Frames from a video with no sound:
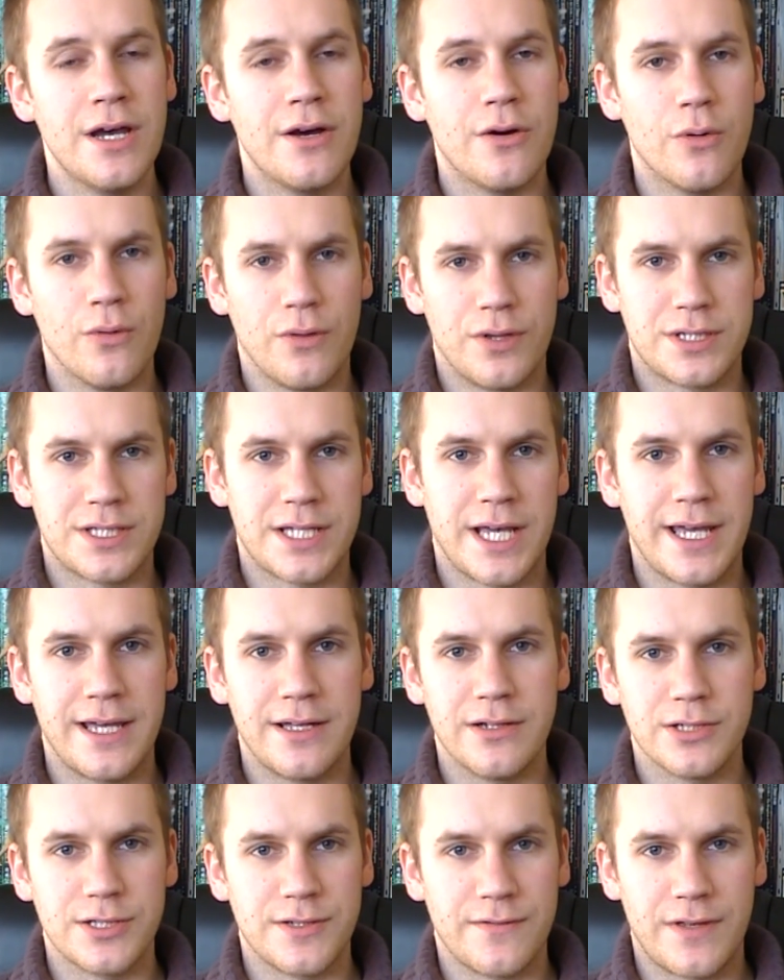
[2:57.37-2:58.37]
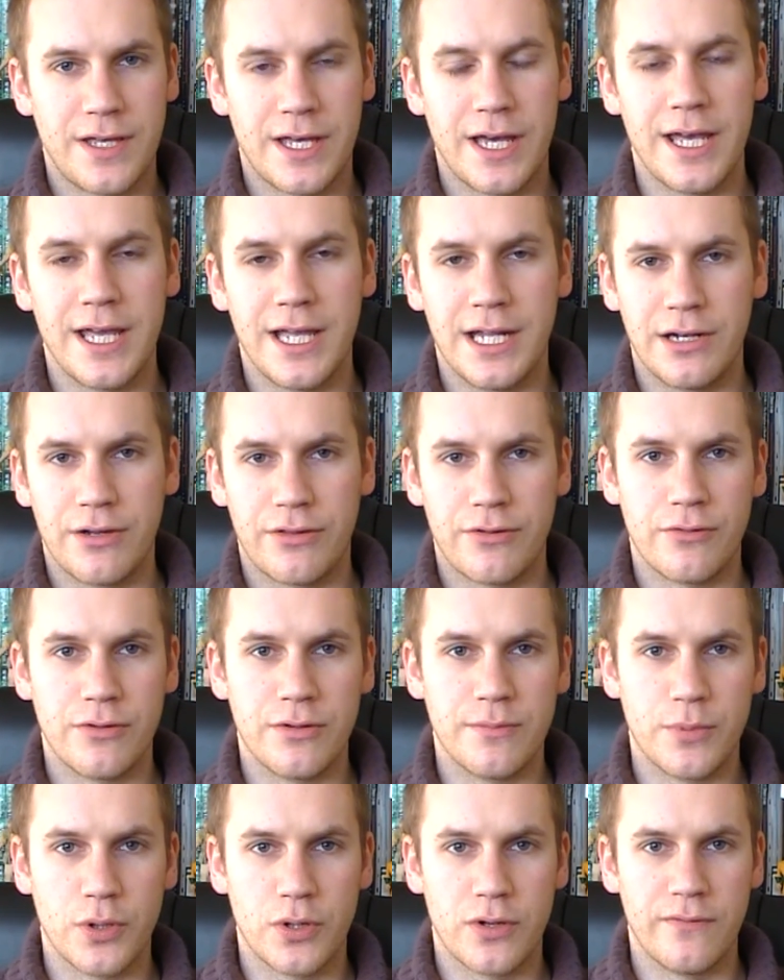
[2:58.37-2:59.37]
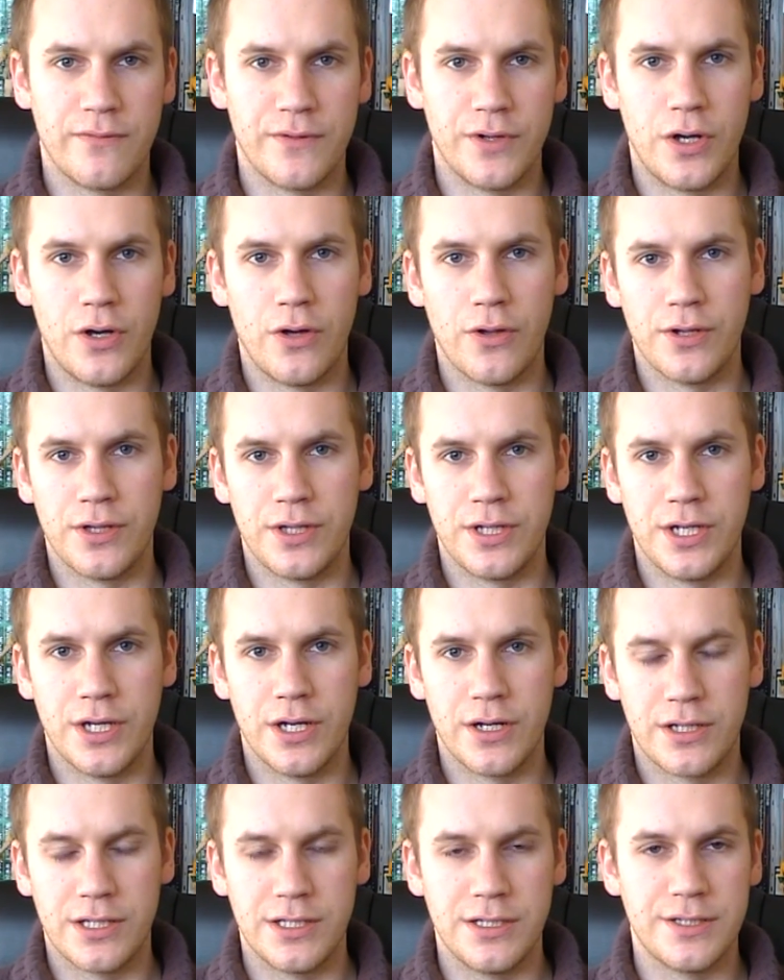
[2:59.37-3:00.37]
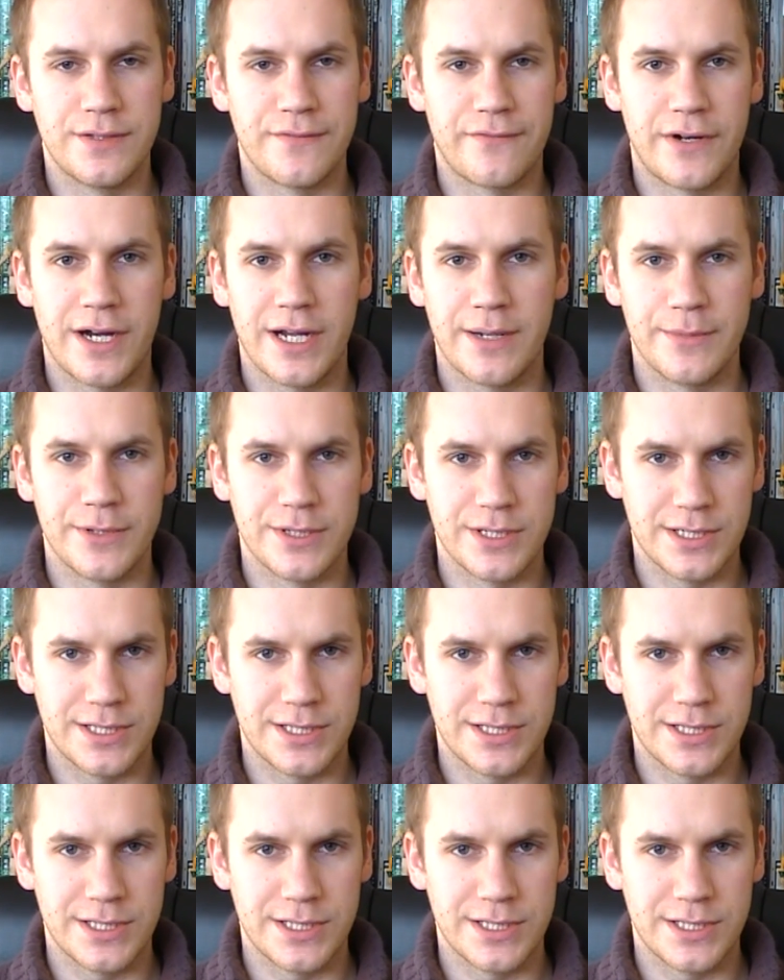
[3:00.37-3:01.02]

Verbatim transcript: all the tales of Cain through the Book of Nod and the Urquhese fragments,